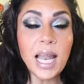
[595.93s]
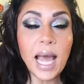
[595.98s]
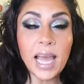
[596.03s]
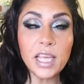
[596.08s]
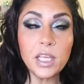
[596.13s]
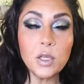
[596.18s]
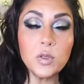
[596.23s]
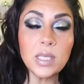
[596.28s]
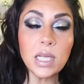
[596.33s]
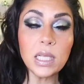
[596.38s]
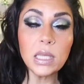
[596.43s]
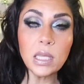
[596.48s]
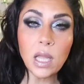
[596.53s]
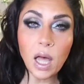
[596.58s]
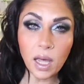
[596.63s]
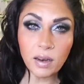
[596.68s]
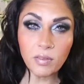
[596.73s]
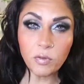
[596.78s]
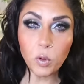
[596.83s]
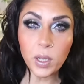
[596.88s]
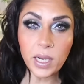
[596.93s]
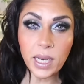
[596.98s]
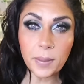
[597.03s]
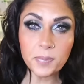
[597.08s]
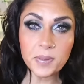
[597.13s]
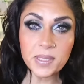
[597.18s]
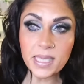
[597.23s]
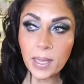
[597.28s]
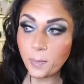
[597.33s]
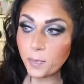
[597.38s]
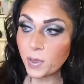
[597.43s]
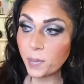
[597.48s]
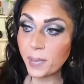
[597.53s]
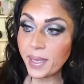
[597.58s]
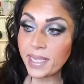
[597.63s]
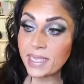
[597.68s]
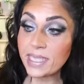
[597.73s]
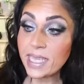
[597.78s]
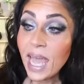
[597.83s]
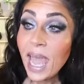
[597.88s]
I use a lot of One Up
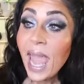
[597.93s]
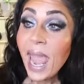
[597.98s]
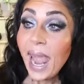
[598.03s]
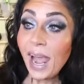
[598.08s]
supplements